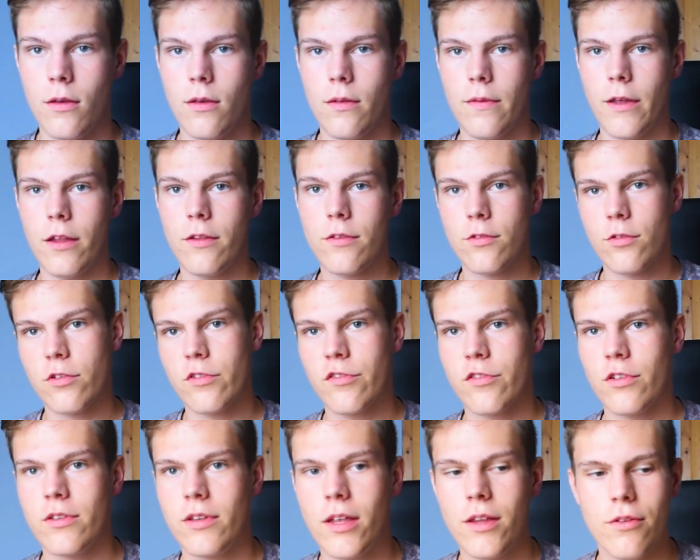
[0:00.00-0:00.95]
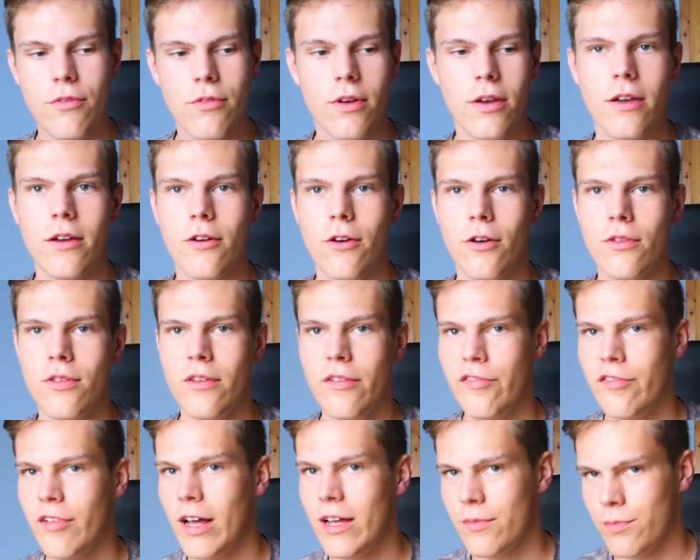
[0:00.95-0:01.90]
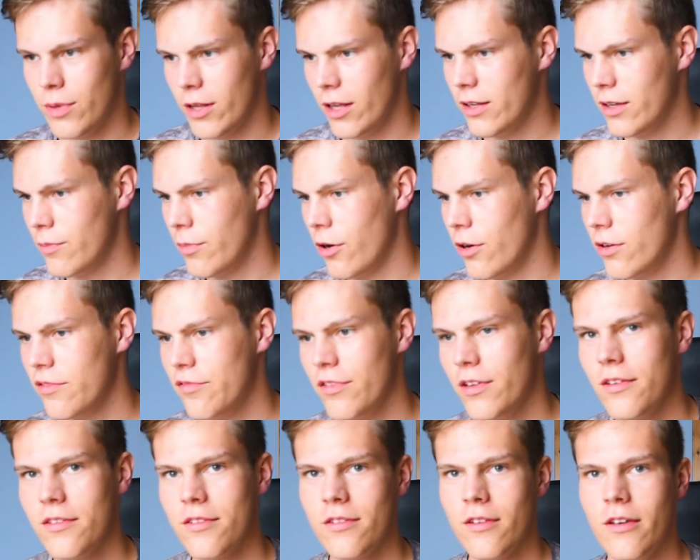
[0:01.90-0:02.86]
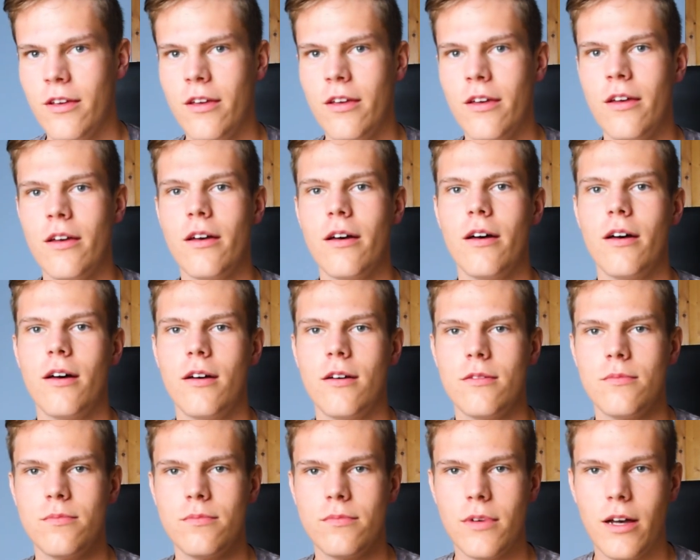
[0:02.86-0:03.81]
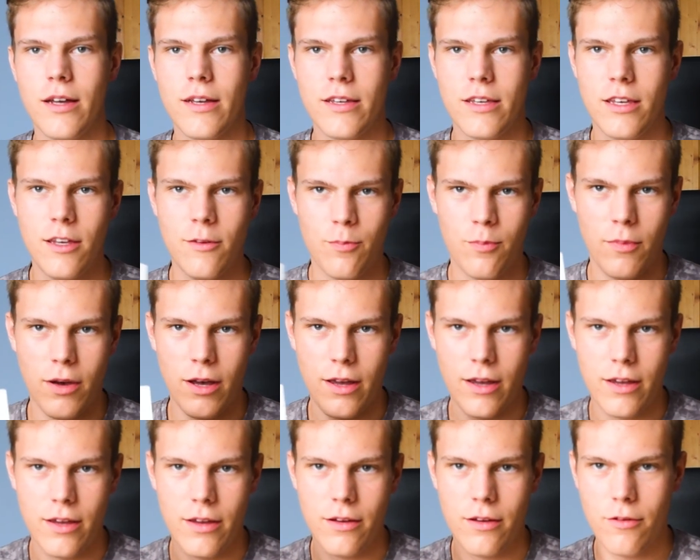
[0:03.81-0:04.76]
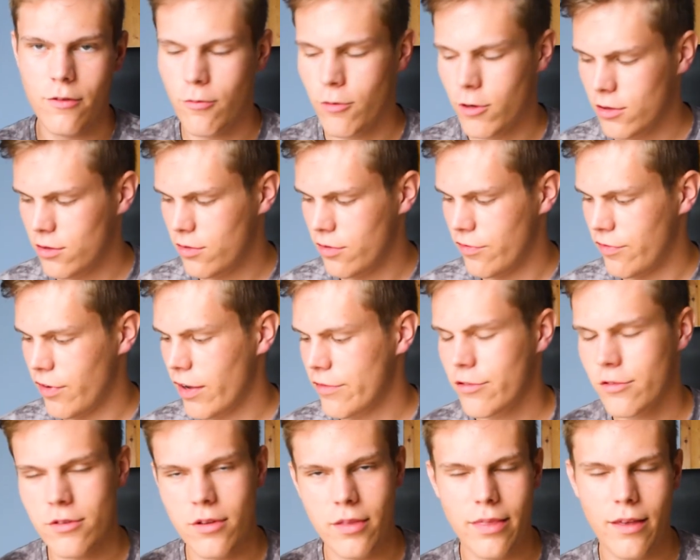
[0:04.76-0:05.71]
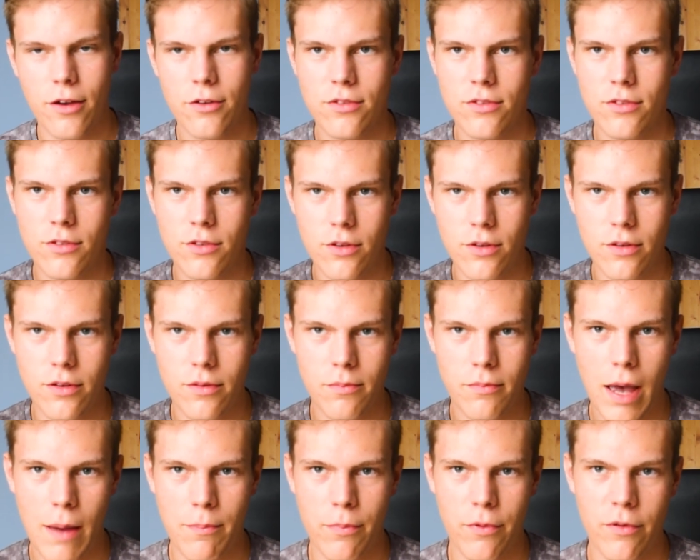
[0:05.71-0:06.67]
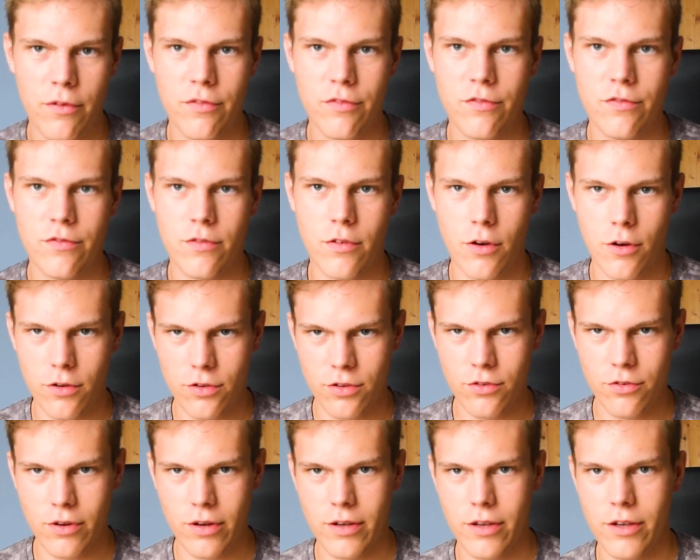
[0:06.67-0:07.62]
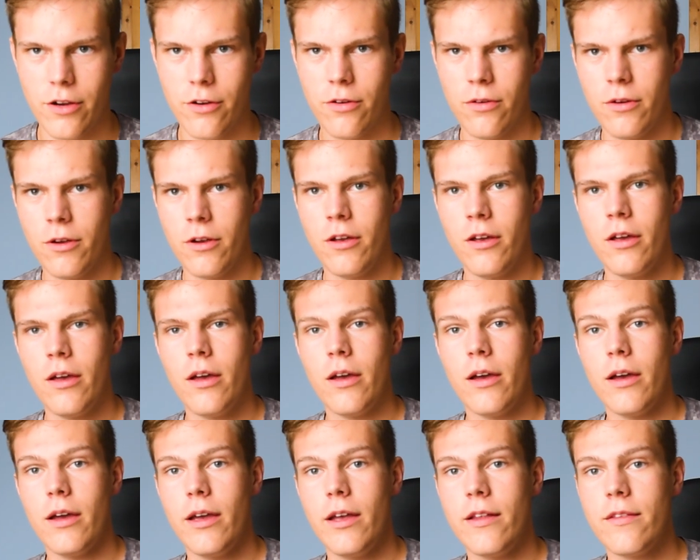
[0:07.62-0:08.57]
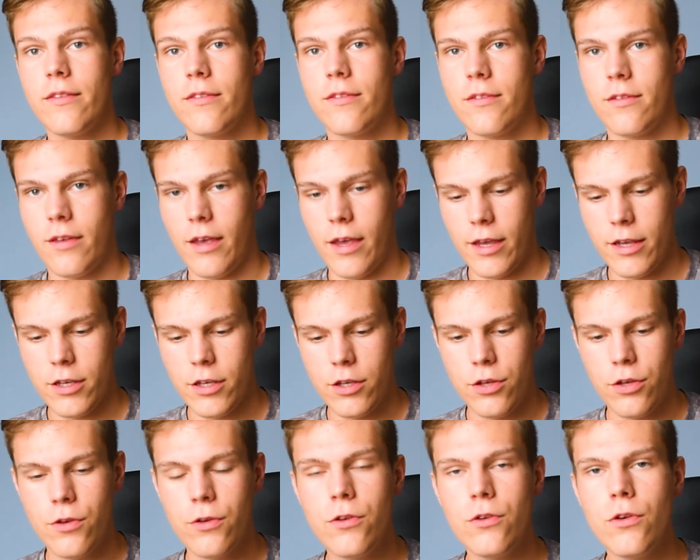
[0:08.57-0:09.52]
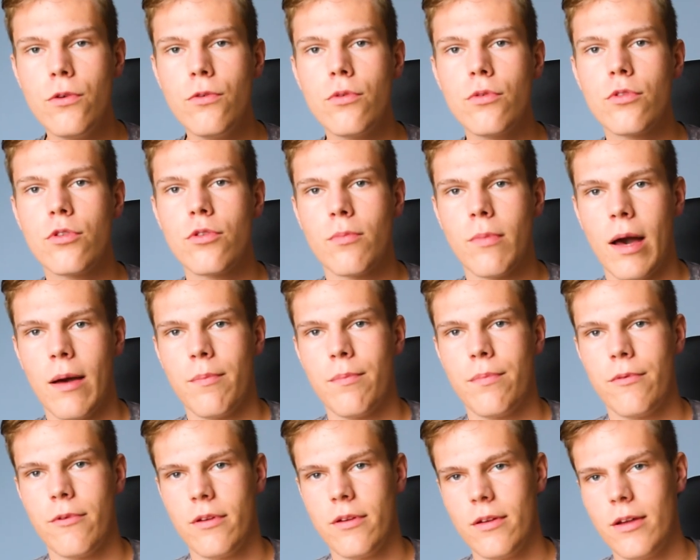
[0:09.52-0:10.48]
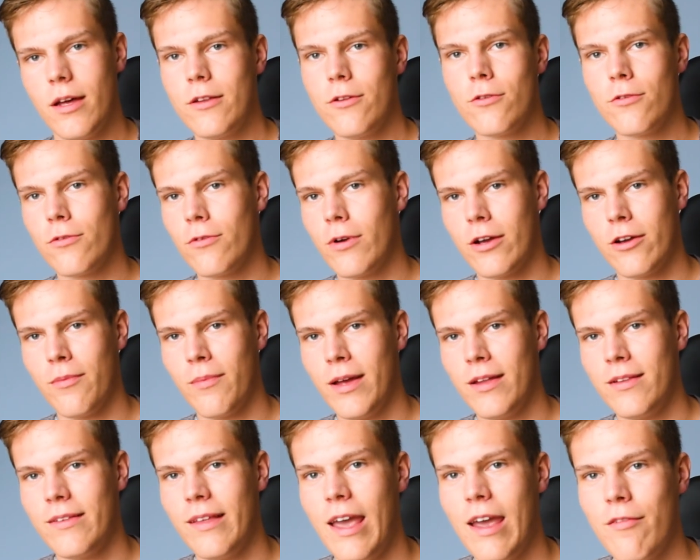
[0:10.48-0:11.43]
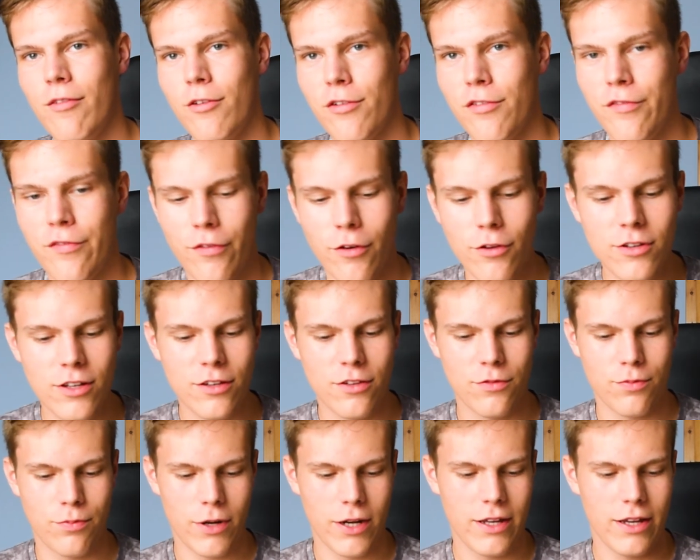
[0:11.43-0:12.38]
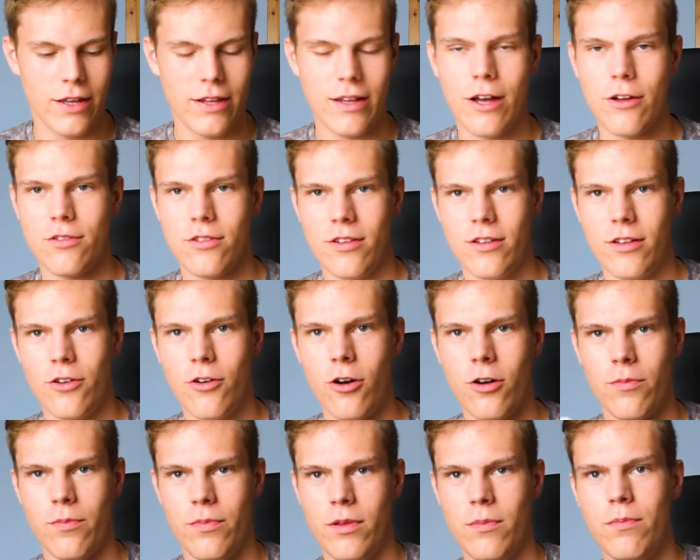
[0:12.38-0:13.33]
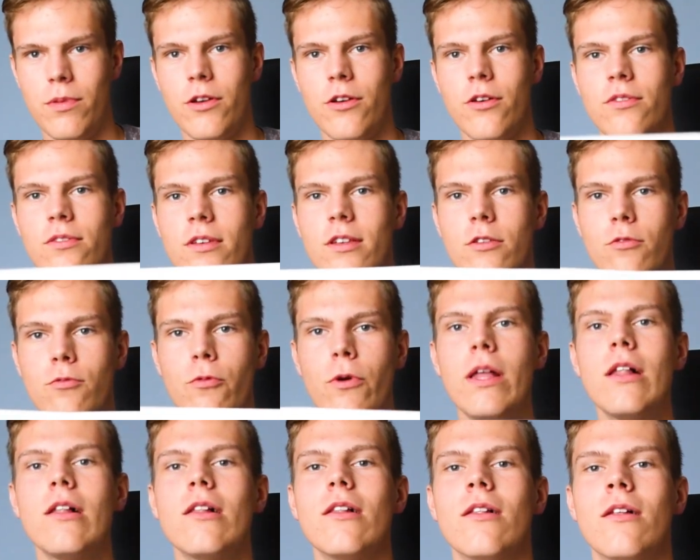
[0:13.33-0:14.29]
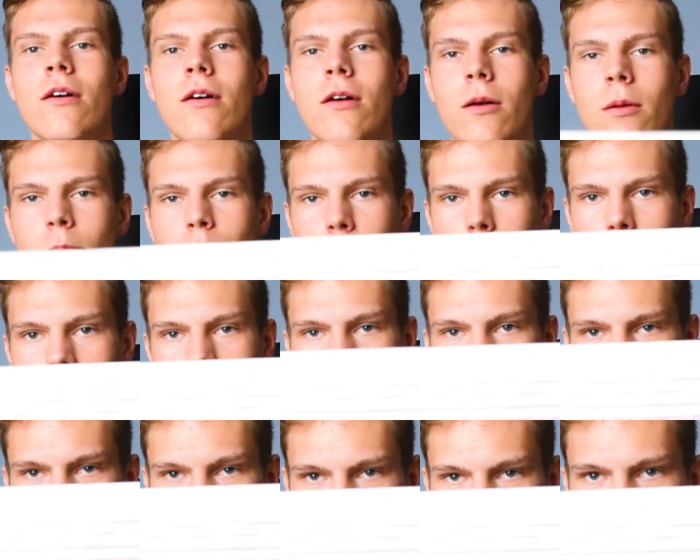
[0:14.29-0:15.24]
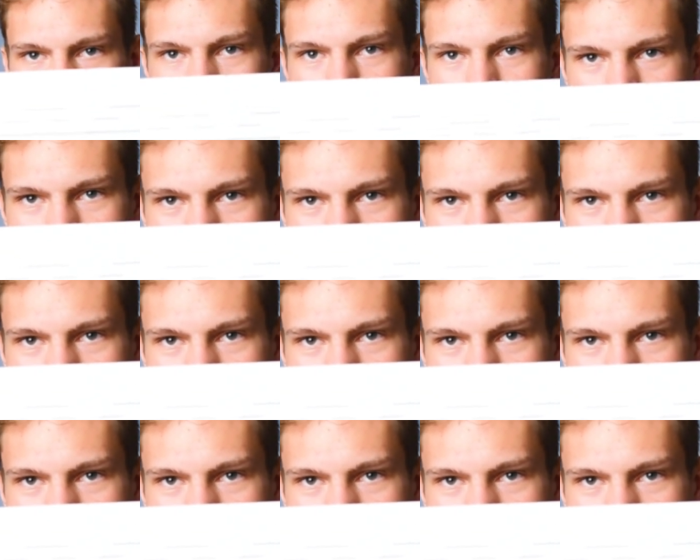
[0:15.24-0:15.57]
Then, sort of continuing on the flight planning part of this, I keep my 1 to 500,000 map of Austria here. It's a huge map, and I don't recommend ever fully spreading it out in the cockpit, because it will block your view.